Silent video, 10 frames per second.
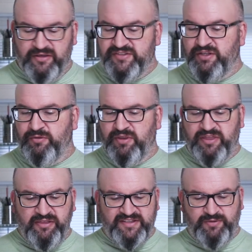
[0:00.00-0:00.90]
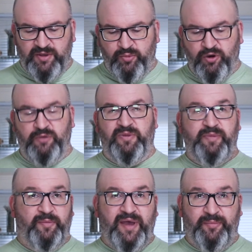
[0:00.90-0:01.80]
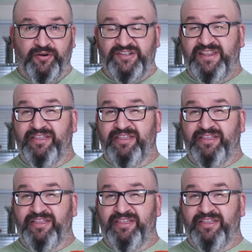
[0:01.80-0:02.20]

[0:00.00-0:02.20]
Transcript: So the thing that's really important with bell peppers,